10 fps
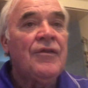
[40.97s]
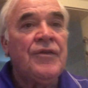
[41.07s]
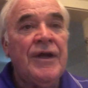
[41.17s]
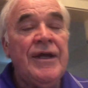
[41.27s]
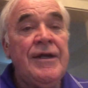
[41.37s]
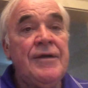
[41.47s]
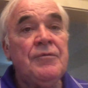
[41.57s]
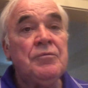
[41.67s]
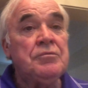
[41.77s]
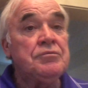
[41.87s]
They
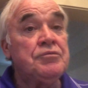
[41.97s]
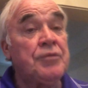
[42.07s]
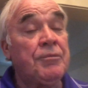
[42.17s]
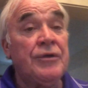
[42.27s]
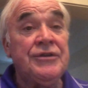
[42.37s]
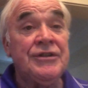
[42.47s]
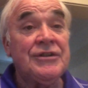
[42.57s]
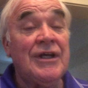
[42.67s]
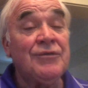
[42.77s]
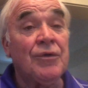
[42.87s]
were pretty
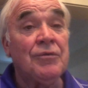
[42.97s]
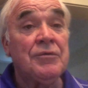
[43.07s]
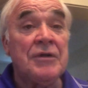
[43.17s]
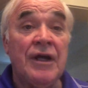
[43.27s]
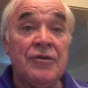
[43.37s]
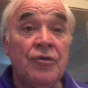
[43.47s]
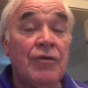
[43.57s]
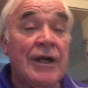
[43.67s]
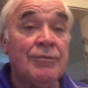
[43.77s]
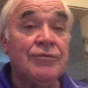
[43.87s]
successful, got good
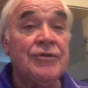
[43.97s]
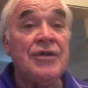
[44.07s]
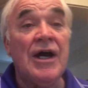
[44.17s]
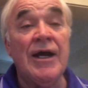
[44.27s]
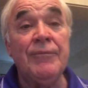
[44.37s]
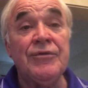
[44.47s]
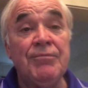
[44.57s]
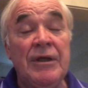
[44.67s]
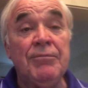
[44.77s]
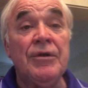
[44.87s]
write-ups with Times and
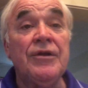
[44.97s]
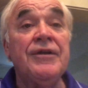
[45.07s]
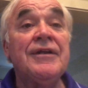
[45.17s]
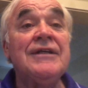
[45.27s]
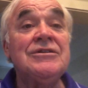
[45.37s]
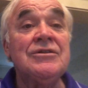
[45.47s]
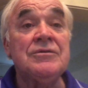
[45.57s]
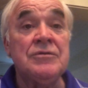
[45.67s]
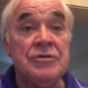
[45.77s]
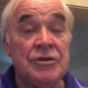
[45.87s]
people, and they
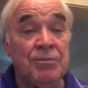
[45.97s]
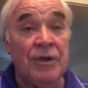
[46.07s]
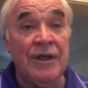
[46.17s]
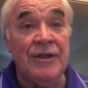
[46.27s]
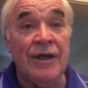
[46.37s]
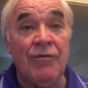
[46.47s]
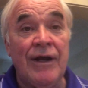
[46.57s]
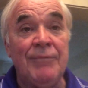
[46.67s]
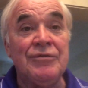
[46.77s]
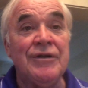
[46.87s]
just planting their
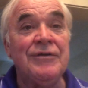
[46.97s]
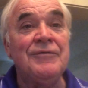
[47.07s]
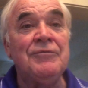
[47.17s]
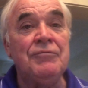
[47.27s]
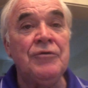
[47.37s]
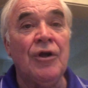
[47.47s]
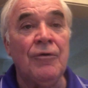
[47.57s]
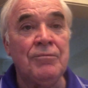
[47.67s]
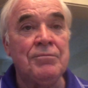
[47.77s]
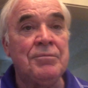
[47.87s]
grapes, and
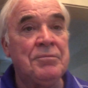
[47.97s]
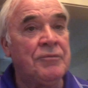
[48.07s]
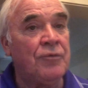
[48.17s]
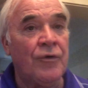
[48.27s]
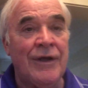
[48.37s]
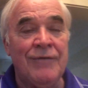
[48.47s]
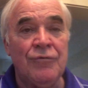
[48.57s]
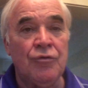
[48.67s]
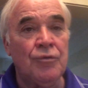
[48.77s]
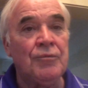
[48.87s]
before they even
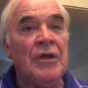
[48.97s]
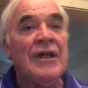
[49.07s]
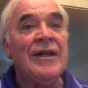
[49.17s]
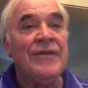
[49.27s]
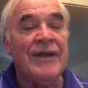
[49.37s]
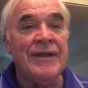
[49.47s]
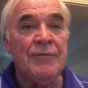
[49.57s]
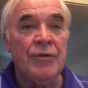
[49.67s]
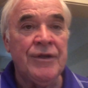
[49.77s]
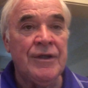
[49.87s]
grew. Then
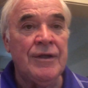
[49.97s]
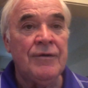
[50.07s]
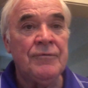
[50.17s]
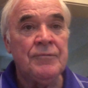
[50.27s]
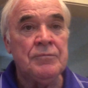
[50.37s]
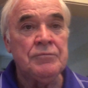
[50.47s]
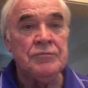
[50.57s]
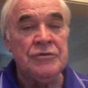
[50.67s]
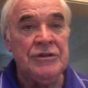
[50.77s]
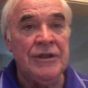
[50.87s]
within a
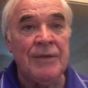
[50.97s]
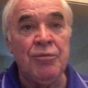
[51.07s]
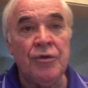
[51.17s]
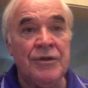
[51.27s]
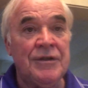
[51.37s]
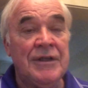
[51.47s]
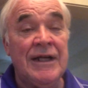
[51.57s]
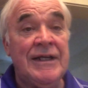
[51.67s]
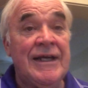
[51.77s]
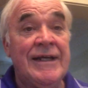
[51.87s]
year, they bought
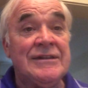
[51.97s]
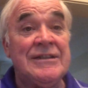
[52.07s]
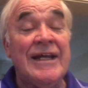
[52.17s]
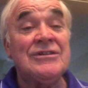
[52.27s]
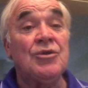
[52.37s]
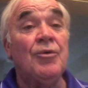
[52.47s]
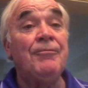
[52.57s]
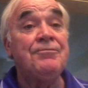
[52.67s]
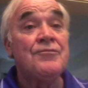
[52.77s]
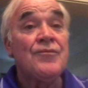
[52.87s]
90 acres next to them,